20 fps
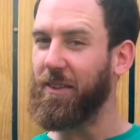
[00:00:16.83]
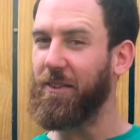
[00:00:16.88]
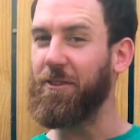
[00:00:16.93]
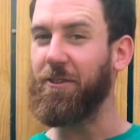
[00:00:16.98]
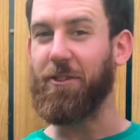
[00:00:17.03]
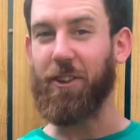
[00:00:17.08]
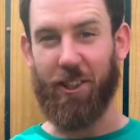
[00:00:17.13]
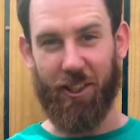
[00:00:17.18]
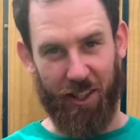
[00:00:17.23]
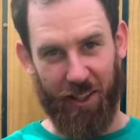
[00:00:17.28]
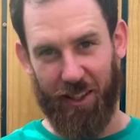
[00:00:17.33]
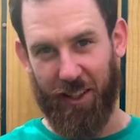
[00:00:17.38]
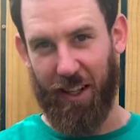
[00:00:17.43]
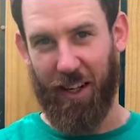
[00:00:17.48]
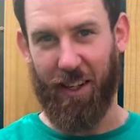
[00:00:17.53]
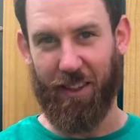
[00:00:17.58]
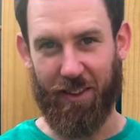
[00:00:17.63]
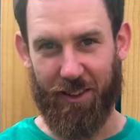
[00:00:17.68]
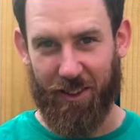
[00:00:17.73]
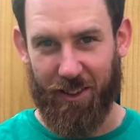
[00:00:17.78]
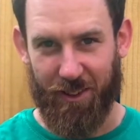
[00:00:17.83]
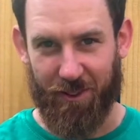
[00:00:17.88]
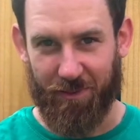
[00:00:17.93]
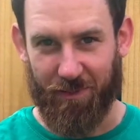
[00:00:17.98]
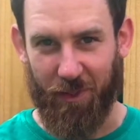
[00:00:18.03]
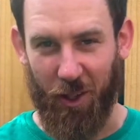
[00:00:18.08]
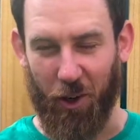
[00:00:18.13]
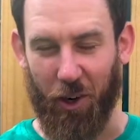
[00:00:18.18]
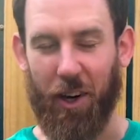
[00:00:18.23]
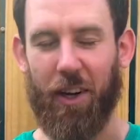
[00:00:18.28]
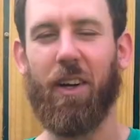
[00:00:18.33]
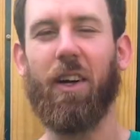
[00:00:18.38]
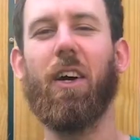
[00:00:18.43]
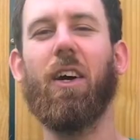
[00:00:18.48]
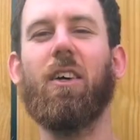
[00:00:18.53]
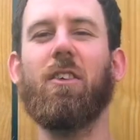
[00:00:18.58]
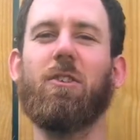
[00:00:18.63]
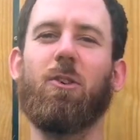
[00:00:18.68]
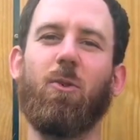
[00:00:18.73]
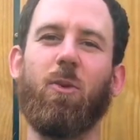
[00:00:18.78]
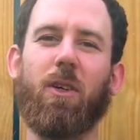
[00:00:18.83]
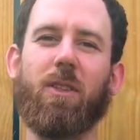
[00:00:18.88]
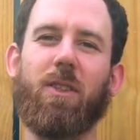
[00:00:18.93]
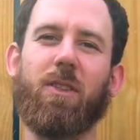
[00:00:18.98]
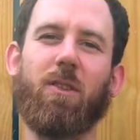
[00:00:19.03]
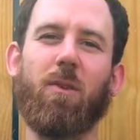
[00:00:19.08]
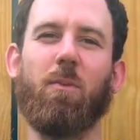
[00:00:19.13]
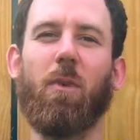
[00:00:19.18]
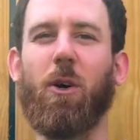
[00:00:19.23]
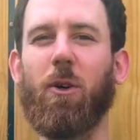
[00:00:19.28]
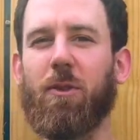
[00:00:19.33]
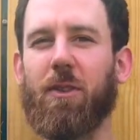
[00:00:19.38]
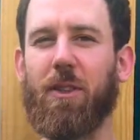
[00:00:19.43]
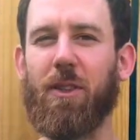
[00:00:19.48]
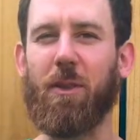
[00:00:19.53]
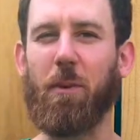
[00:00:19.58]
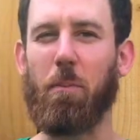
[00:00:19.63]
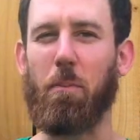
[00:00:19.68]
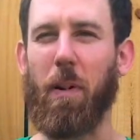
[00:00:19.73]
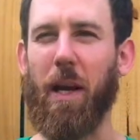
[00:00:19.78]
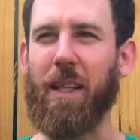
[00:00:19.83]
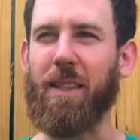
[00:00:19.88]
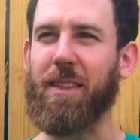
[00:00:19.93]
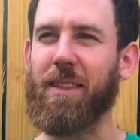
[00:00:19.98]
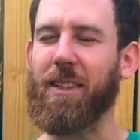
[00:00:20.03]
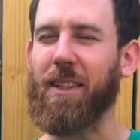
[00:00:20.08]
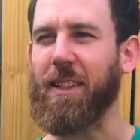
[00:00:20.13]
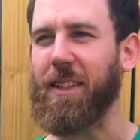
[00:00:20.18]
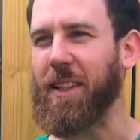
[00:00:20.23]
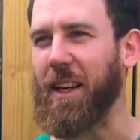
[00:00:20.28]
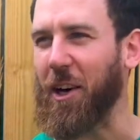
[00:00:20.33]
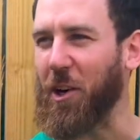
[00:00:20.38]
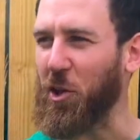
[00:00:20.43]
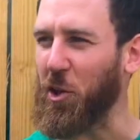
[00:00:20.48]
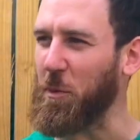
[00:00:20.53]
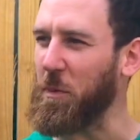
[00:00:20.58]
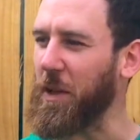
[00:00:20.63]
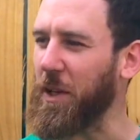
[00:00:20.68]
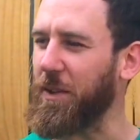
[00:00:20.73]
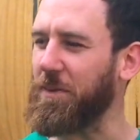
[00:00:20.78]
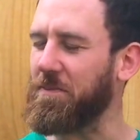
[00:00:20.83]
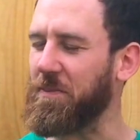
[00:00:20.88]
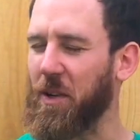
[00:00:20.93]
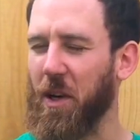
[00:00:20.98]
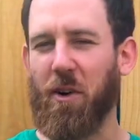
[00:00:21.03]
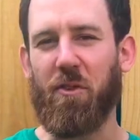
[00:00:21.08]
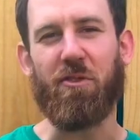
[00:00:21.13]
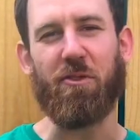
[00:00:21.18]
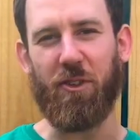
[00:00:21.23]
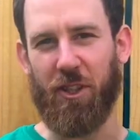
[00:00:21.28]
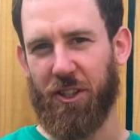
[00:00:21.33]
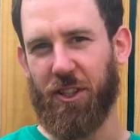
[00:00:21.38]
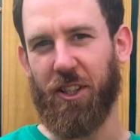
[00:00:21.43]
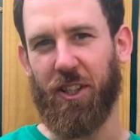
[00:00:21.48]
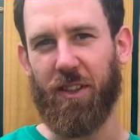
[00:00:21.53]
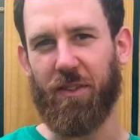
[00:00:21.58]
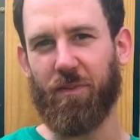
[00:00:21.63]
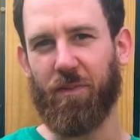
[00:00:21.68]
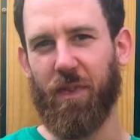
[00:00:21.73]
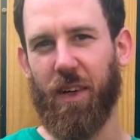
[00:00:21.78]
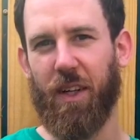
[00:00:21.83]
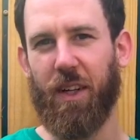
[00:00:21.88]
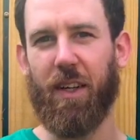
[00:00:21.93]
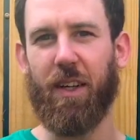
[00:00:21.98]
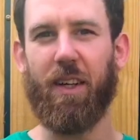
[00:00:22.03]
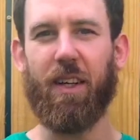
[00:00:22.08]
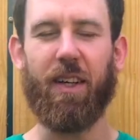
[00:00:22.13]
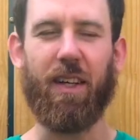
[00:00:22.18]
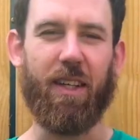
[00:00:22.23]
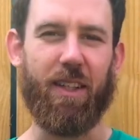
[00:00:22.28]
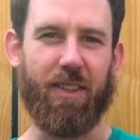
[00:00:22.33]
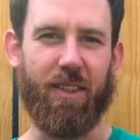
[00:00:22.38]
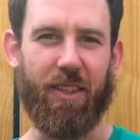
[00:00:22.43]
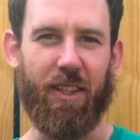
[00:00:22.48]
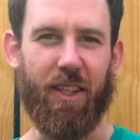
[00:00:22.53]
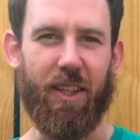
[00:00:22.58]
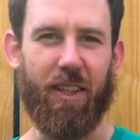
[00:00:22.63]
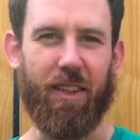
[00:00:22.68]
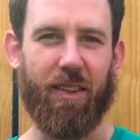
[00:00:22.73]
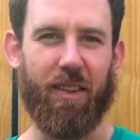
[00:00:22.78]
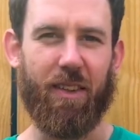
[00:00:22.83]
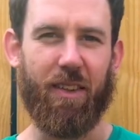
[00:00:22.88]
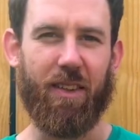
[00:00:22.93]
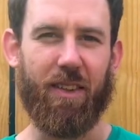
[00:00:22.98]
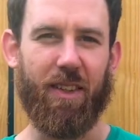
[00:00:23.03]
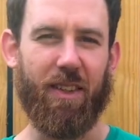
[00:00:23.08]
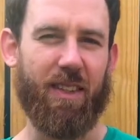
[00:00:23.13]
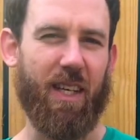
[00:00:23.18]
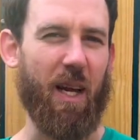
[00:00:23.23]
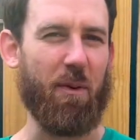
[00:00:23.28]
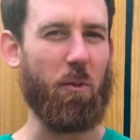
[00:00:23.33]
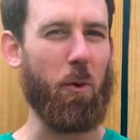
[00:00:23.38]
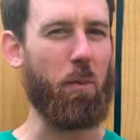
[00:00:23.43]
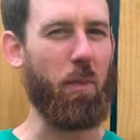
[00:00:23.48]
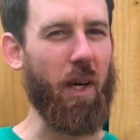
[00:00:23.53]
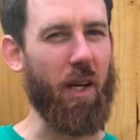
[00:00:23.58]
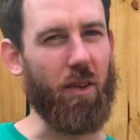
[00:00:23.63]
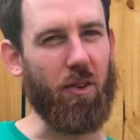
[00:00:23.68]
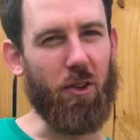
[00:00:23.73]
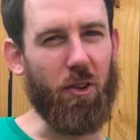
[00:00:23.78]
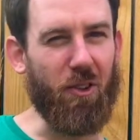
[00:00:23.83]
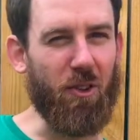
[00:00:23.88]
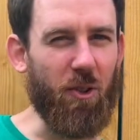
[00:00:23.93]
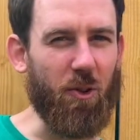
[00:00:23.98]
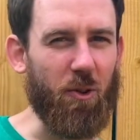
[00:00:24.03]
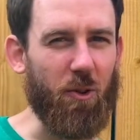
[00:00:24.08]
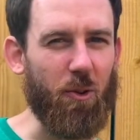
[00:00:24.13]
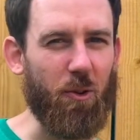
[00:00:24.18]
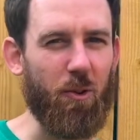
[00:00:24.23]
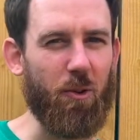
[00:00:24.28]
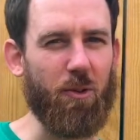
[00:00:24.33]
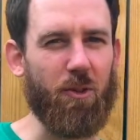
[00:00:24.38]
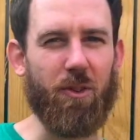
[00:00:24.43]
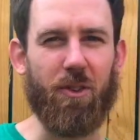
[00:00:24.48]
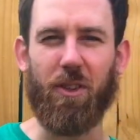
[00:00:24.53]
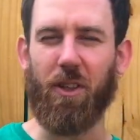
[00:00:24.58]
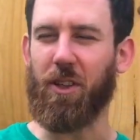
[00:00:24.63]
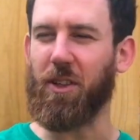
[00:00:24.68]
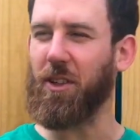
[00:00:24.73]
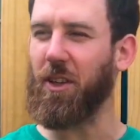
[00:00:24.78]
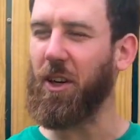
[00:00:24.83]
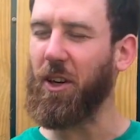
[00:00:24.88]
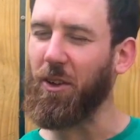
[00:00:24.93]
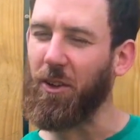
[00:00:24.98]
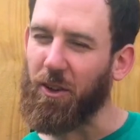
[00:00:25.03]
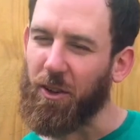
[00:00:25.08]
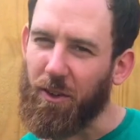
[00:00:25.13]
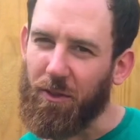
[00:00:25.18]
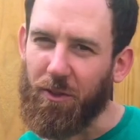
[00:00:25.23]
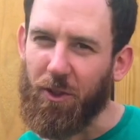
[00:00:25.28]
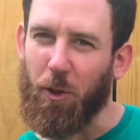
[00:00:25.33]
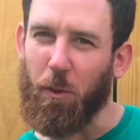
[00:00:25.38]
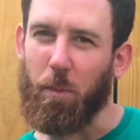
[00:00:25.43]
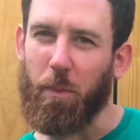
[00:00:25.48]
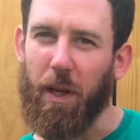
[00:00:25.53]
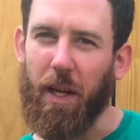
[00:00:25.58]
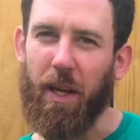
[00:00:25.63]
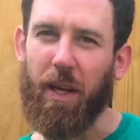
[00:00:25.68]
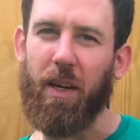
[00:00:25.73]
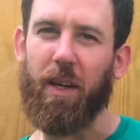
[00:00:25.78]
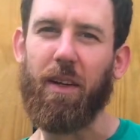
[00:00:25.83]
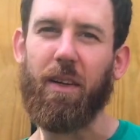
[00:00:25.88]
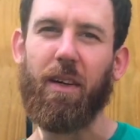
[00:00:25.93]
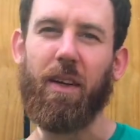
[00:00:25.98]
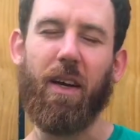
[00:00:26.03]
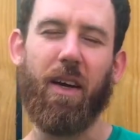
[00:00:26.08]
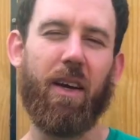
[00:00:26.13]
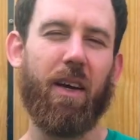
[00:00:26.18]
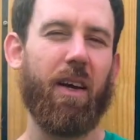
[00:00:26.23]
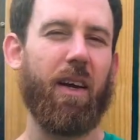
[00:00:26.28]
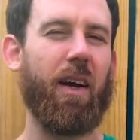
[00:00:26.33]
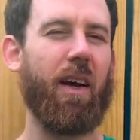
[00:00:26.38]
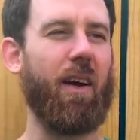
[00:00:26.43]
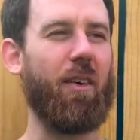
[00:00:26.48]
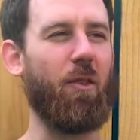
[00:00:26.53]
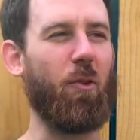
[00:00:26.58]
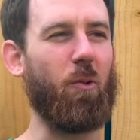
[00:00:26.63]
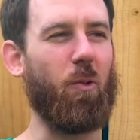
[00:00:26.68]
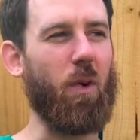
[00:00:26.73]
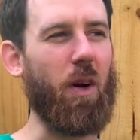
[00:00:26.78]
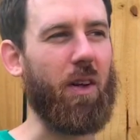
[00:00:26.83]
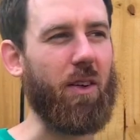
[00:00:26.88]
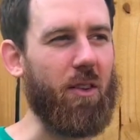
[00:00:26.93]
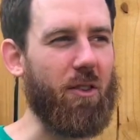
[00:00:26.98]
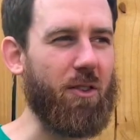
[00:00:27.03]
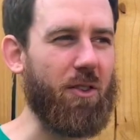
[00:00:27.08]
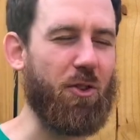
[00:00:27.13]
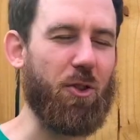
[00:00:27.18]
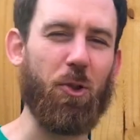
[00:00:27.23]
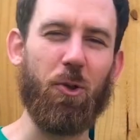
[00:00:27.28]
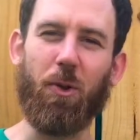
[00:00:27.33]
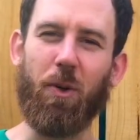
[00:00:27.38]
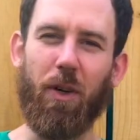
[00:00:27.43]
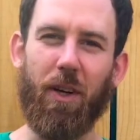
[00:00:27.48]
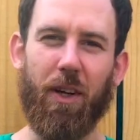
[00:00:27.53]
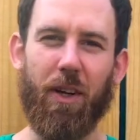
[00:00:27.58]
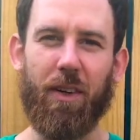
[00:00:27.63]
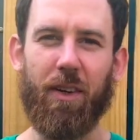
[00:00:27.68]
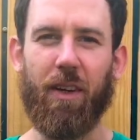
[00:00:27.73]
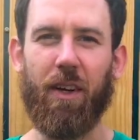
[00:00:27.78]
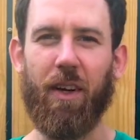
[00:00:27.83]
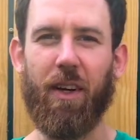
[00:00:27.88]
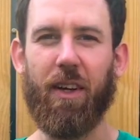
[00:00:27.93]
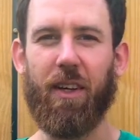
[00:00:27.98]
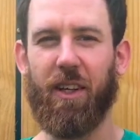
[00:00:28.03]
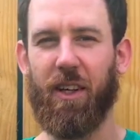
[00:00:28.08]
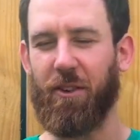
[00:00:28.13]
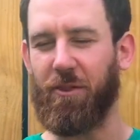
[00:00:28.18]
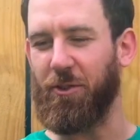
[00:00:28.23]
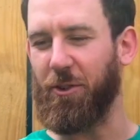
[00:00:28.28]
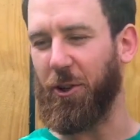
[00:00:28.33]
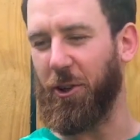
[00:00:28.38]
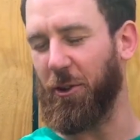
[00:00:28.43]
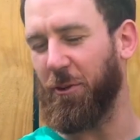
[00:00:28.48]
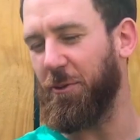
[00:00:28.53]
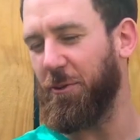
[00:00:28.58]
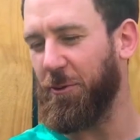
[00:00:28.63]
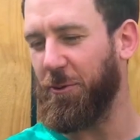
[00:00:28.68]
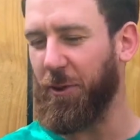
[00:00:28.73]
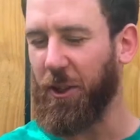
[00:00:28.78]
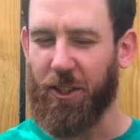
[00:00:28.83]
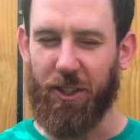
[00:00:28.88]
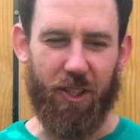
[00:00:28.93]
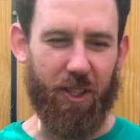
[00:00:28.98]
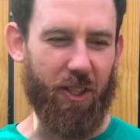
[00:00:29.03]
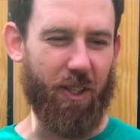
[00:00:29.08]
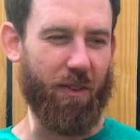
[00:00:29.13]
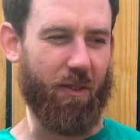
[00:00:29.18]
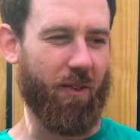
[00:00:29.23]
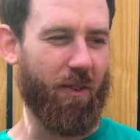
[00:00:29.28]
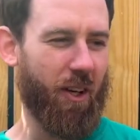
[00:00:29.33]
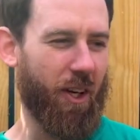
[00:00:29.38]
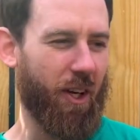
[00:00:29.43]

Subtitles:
Fishing knots, all right? So what's the most basic element of fishing? Is it the type of bait you use, the color of your bait, how the weather's doing, if you're fishing